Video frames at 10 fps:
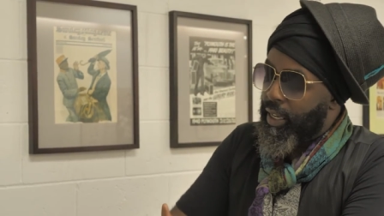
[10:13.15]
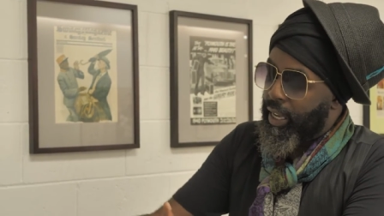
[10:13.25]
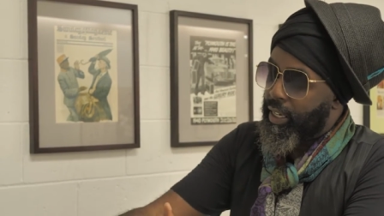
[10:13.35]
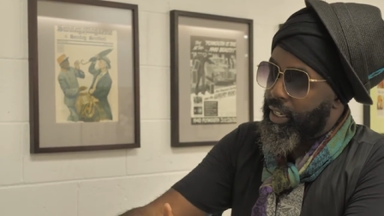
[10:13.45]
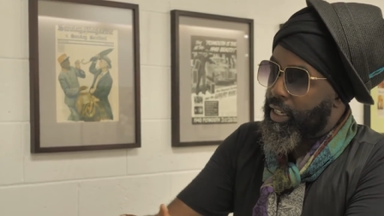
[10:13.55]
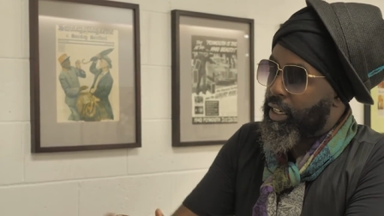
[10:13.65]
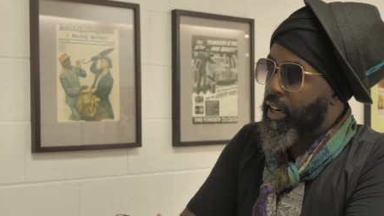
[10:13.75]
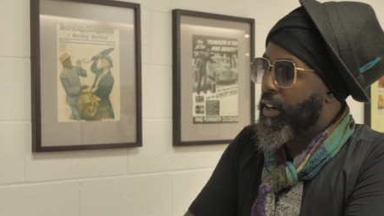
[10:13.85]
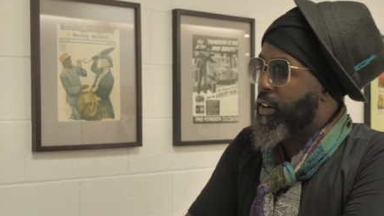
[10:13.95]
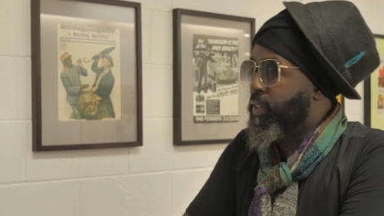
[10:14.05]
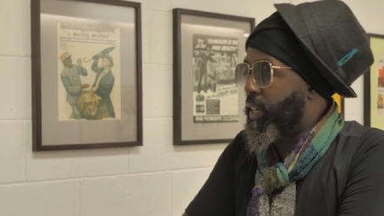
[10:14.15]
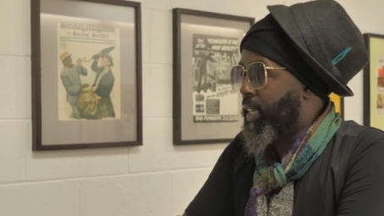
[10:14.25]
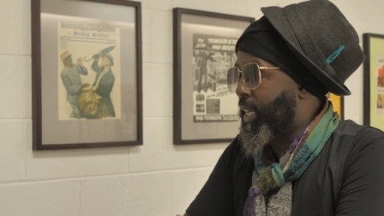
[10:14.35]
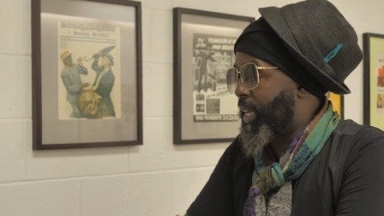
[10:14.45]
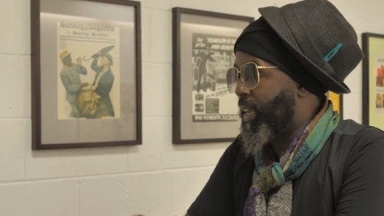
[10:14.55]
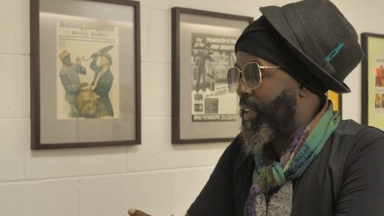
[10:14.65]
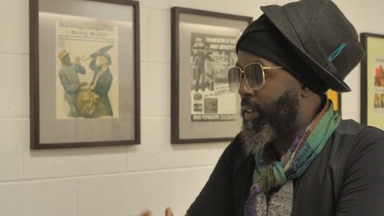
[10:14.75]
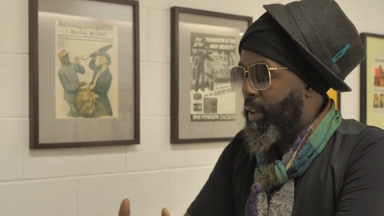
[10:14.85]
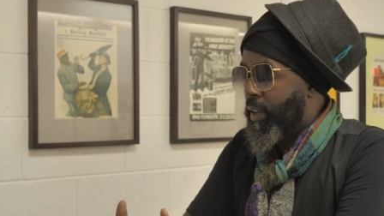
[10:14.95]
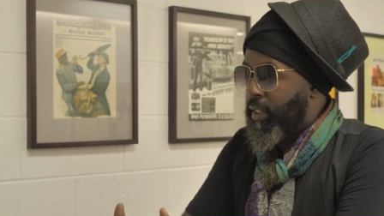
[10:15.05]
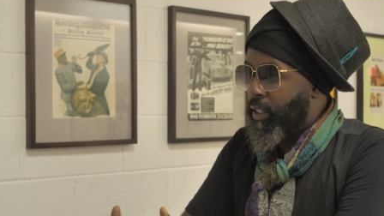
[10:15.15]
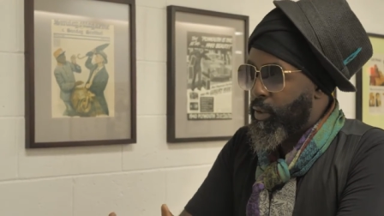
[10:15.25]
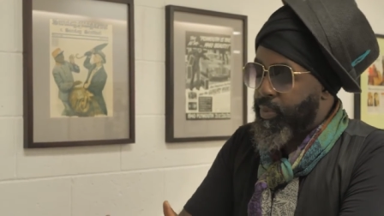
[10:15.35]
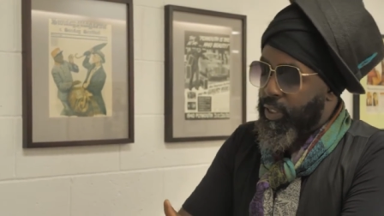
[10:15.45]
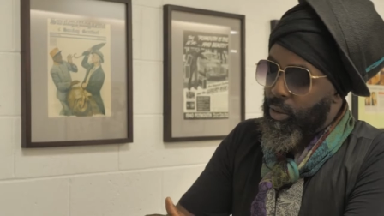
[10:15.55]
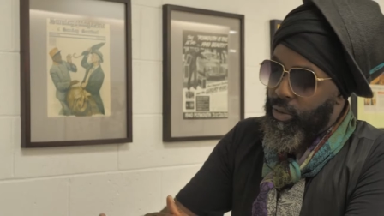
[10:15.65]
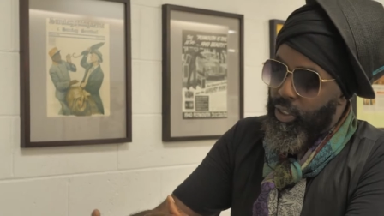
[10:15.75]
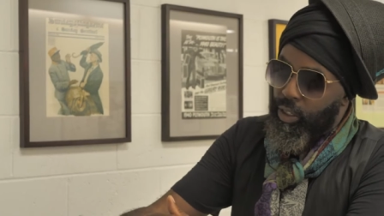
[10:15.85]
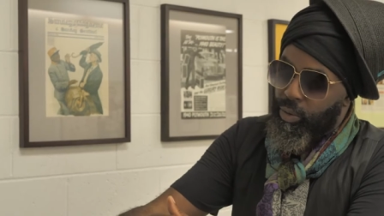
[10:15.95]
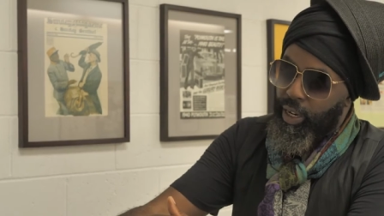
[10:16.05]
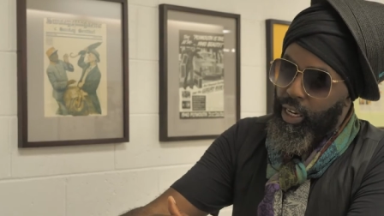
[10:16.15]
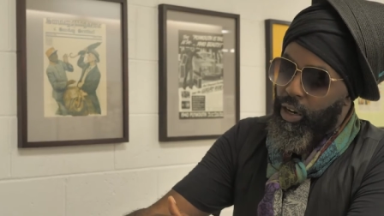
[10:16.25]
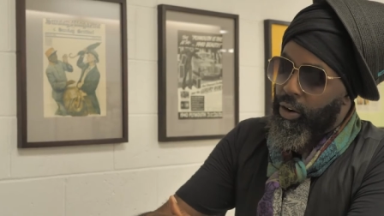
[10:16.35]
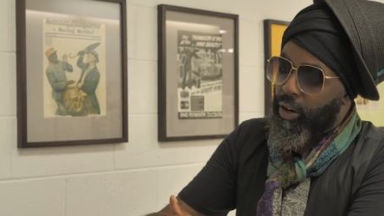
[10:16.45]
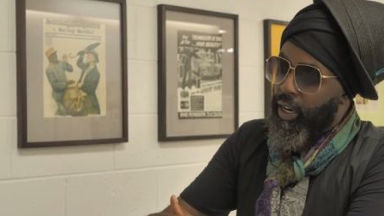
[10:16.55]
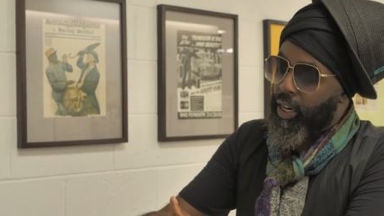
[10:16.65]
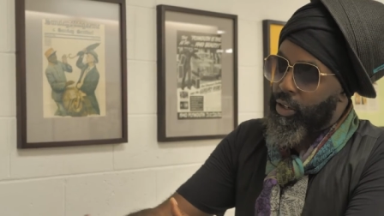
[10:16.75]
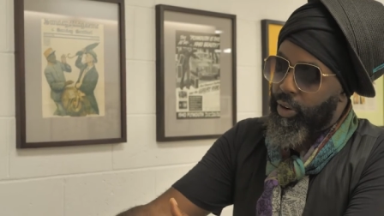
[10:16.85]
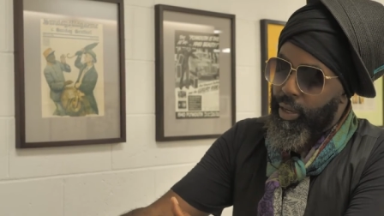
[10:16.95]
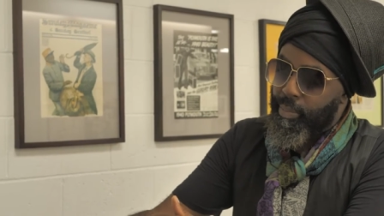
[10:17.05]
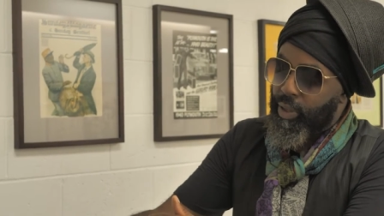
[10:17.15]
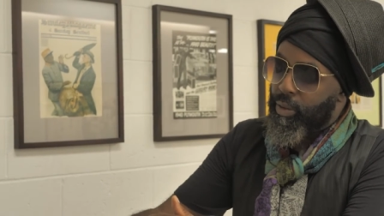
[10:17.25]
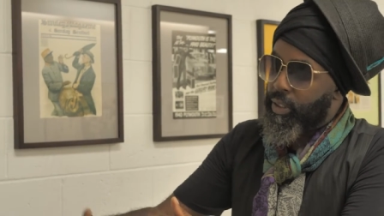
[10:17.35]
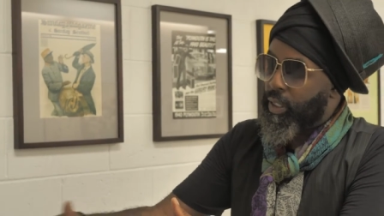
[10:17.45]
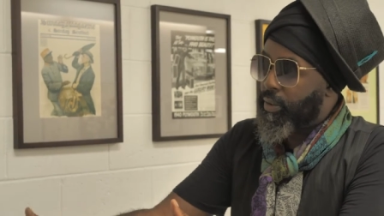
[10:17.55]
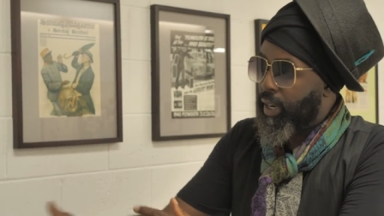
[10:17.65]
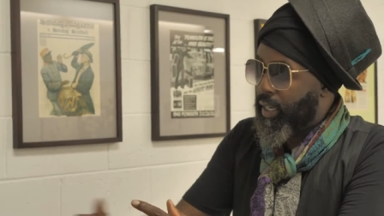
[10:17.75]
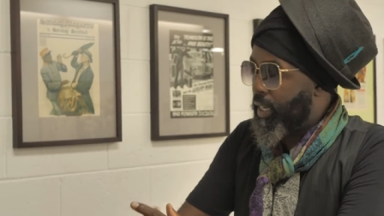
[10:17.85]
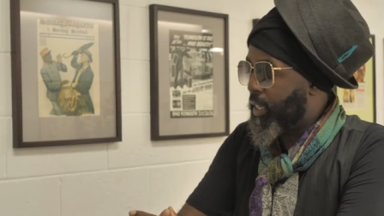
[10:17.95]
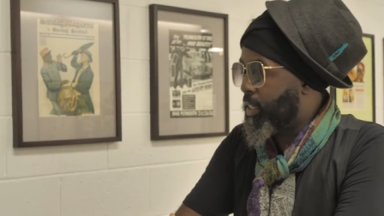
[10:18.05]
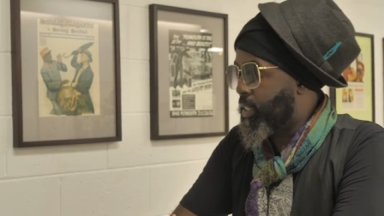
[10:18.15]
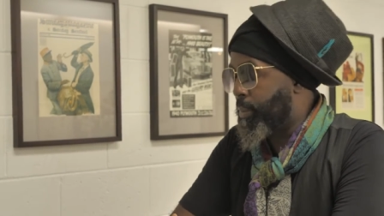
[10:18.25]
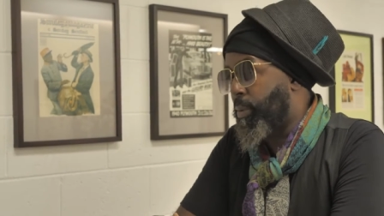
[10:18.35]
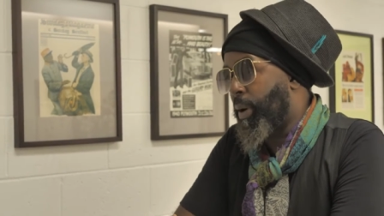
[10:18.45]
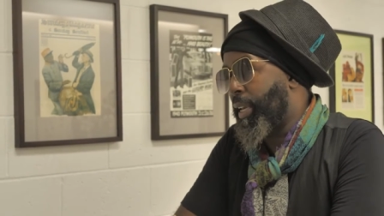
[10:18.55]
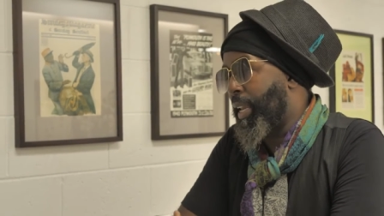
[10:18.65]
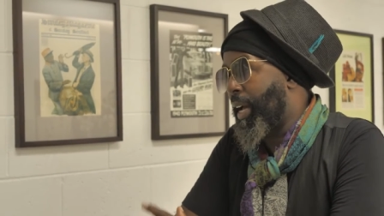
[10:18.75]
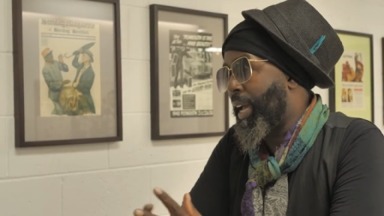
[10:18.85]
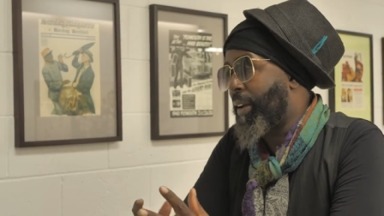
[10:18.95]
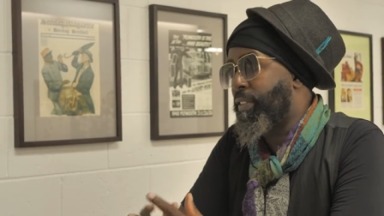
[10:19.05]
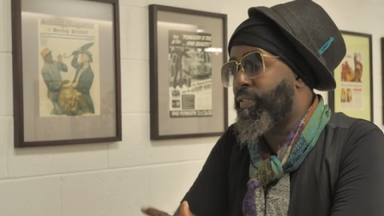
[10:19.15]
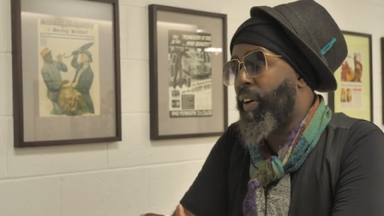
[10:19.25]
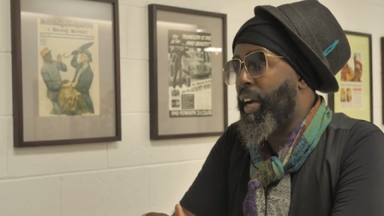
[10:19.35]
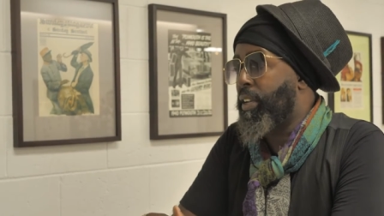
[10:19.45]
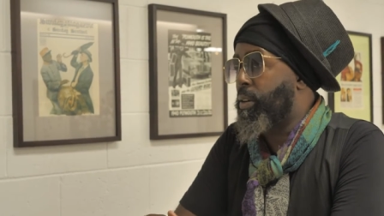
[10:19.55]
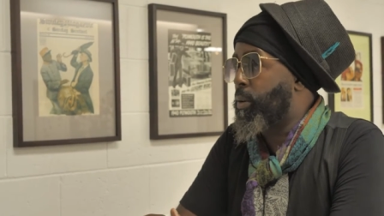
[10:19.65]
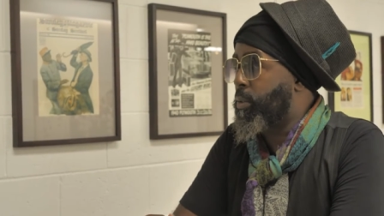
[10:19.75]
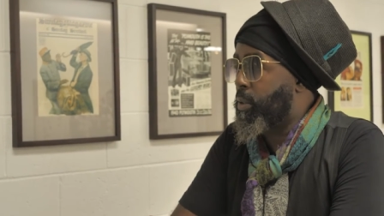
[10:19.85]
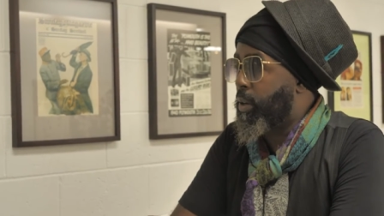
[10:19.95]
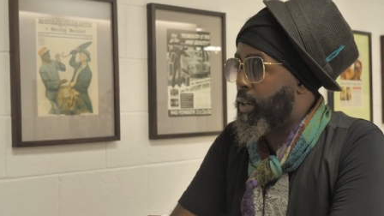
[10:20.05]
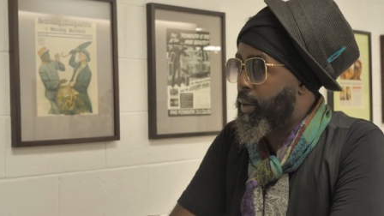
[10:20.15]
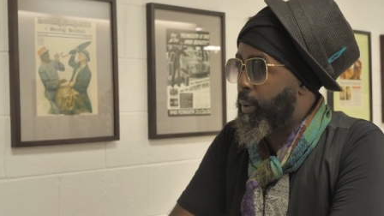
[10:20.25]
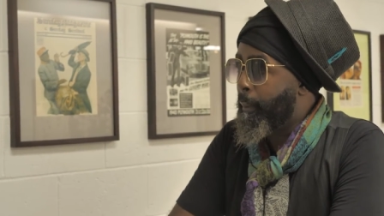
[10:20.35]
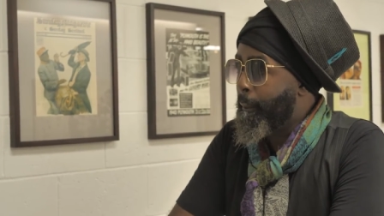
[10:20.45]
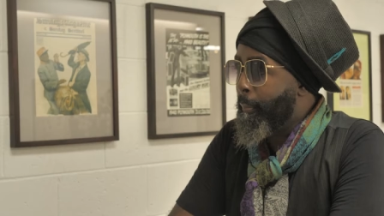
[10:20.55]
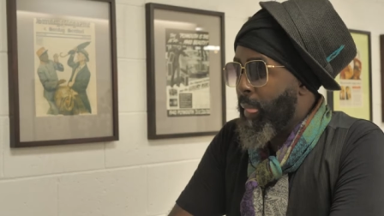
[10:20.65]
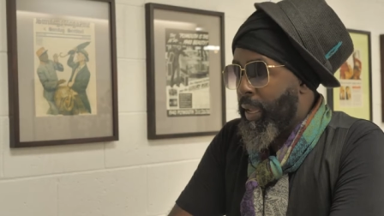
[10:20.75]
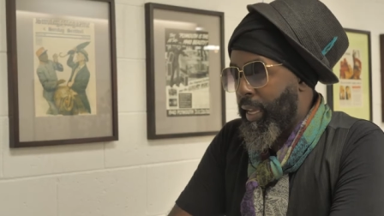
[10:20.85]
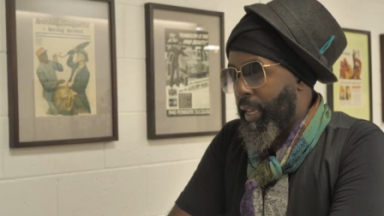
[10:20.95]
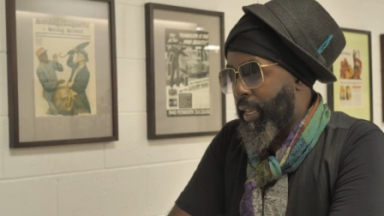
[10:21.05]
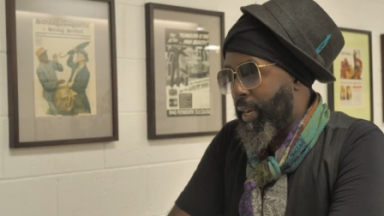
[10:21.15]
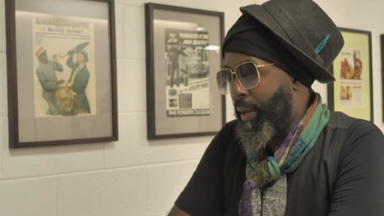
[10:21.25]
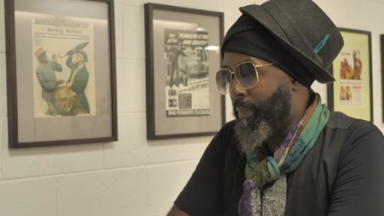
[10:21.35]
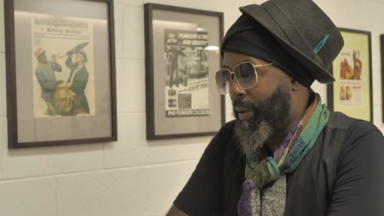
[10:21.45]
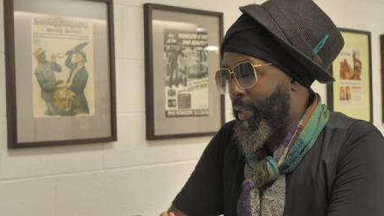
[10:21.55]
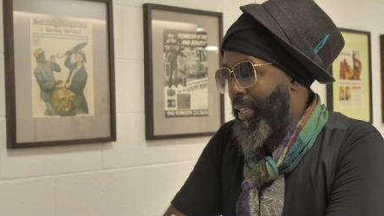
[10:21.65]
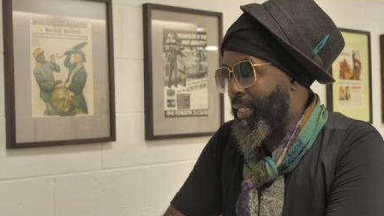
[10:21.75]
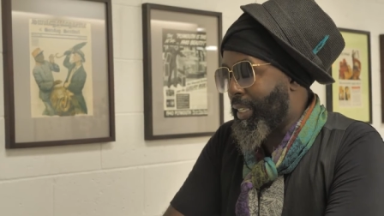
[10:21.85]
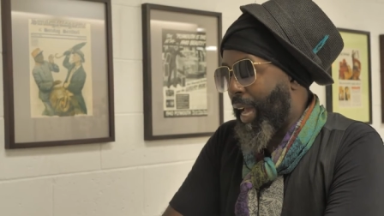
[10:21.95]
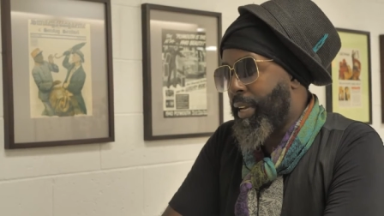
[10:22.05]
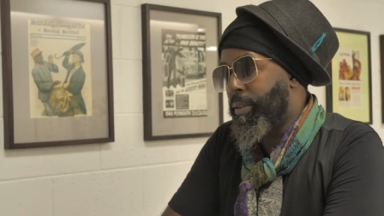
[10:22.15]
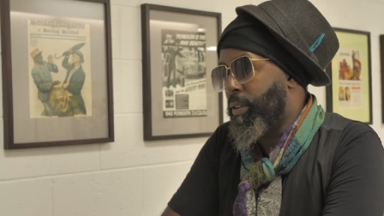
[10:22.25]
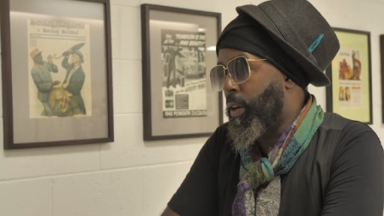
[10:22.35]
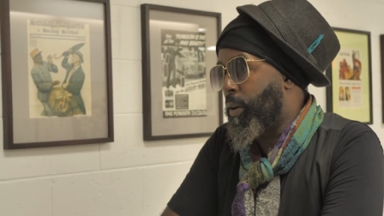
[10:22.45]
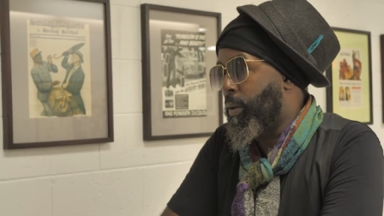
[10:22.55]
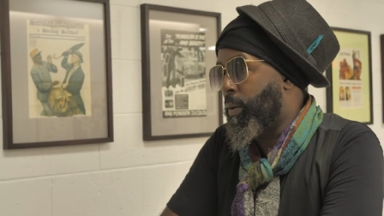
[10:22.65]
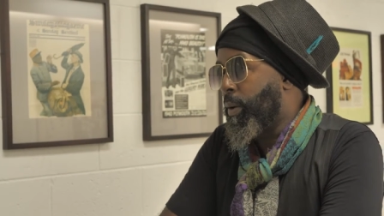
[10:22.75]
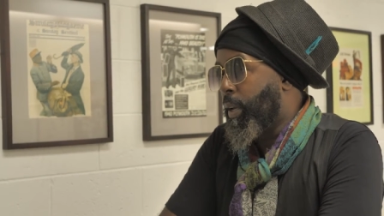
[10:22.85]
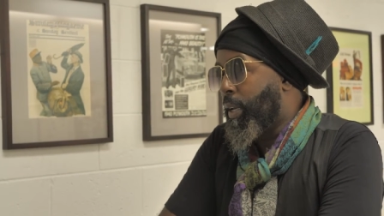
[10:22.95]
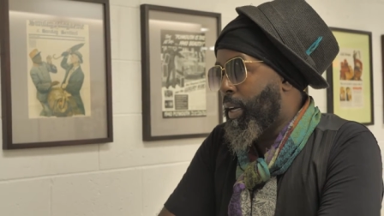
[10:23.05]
ahead of the curve when it came to producing great art, great music, great literature. But right now I have a 5-year-old daughter, and I don't know